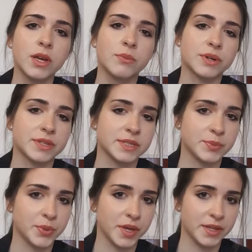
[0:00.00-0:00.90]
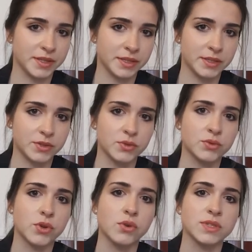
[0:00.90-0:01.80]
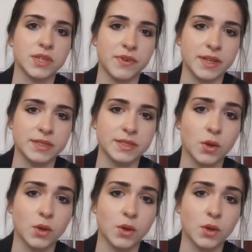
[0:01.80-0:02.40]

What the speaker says: participated to those events.